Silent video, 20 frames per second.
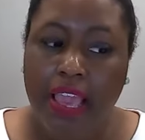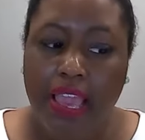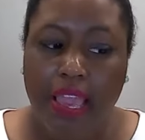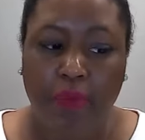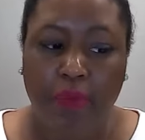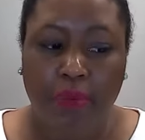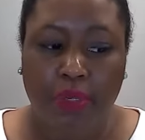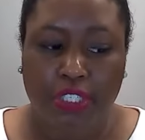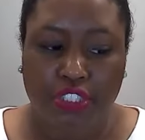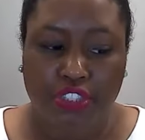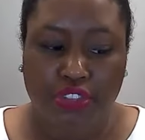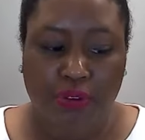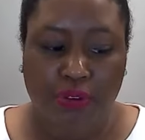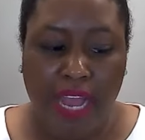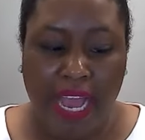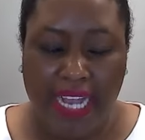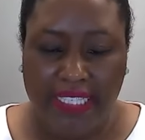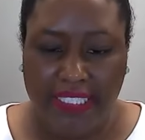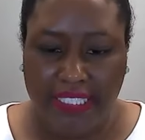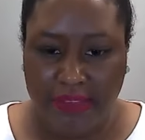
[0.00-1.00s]
And what
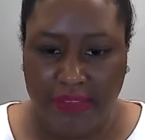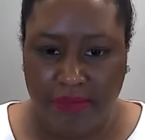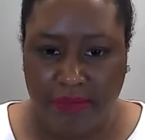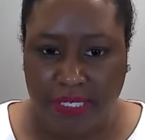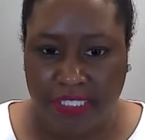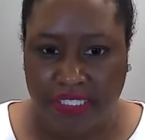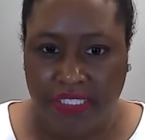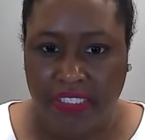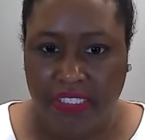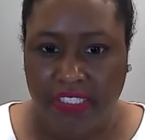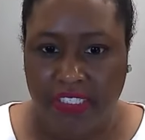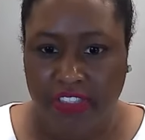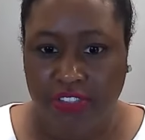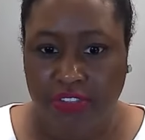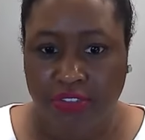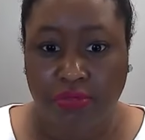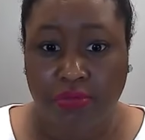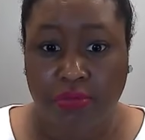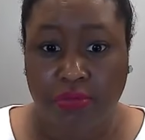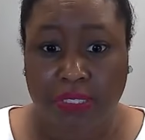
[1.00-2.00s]
attracted me to
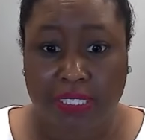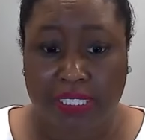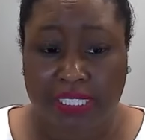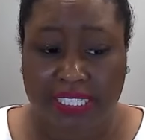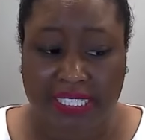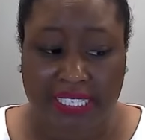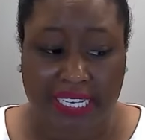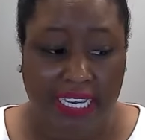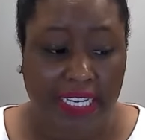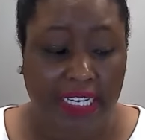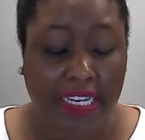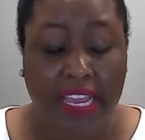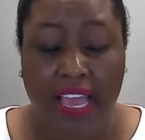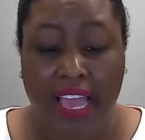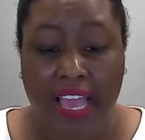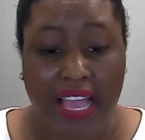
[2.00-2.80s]
digital real estate,